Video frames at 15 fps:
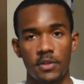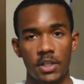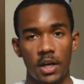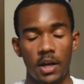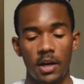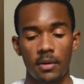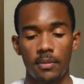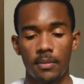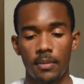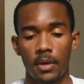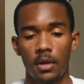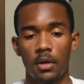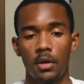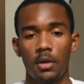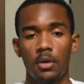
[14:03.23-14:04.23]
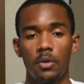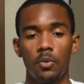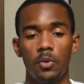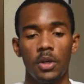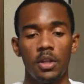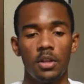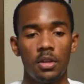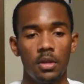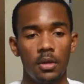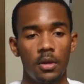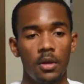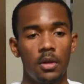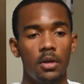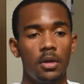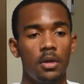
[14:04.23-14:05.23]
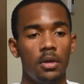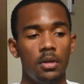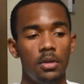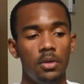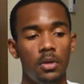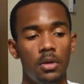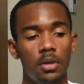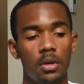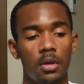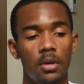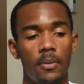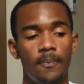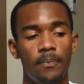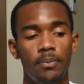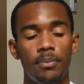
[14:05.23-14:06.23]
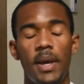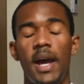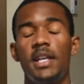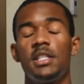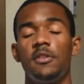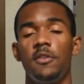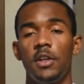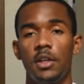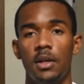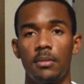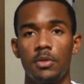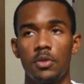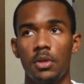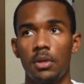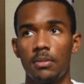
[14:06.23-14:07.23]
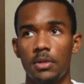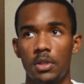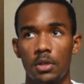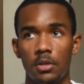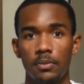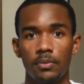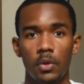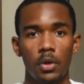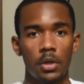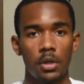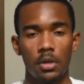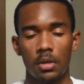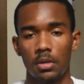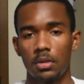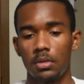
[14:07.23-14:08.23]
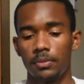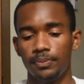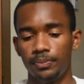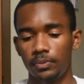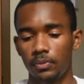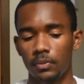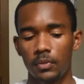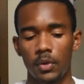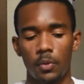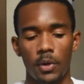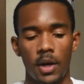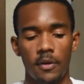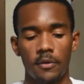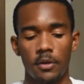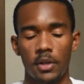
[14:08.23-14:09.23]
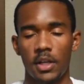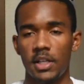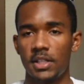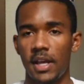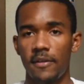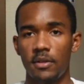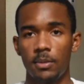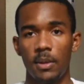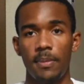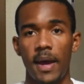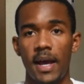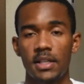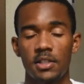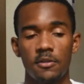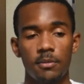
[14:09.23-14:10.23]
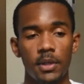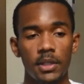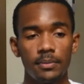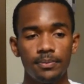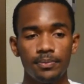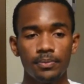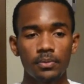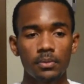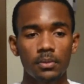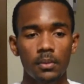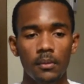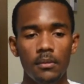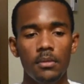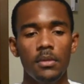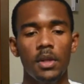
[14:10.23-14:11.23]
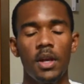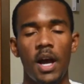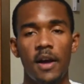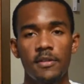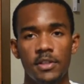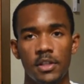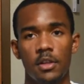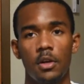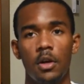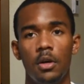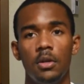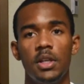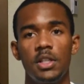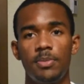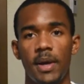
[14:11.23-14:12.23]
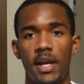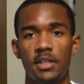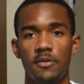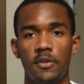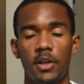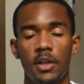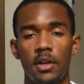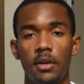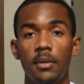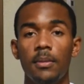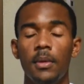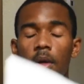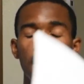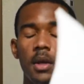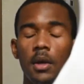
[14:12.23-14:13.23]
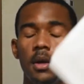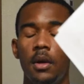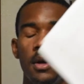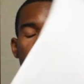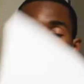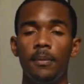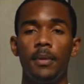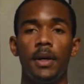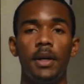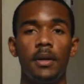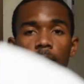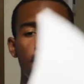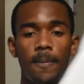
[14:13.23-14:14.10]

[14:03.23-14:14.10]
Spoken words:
job with your passive income stream. So, or your whatever, it doesn't have to be passive, but obviously the goal is passive income, but